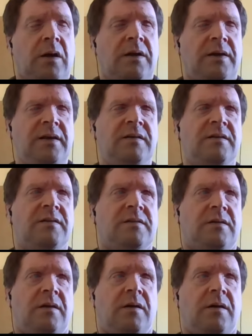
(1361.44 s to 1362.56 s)

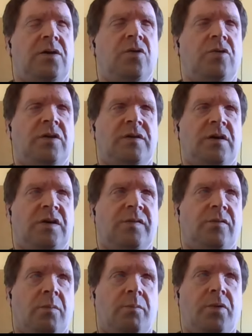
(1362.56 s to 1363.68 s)
Lists you could search
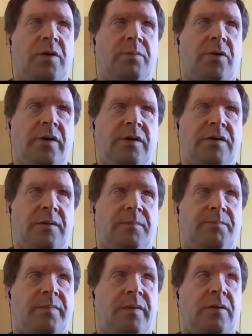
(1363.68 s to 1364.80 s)
for a bullet point,
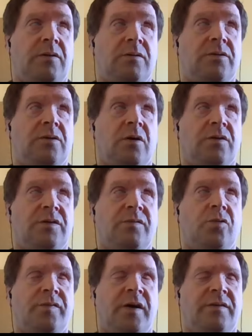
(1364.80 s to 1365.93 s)
dots
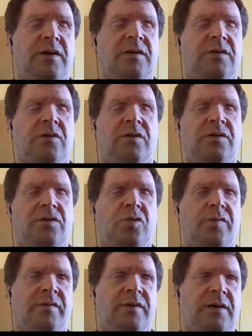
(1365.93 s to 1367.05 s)
456, dots
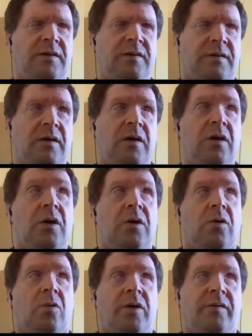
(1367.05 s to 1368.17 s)
256,
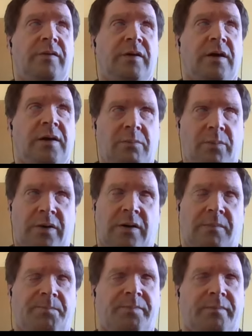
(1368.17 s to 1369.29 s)
or even a number
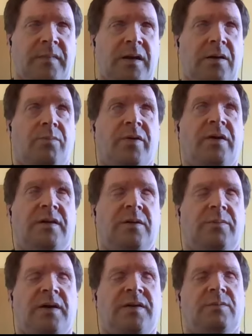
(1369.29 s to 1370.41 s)

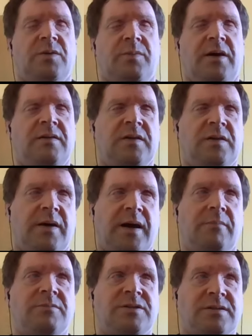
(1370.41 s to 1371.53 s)
preceded by some spaces,
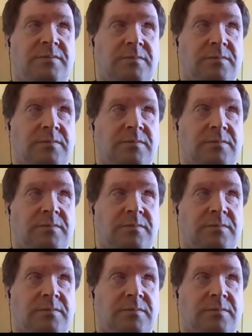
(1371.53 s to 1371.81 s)
perhaps.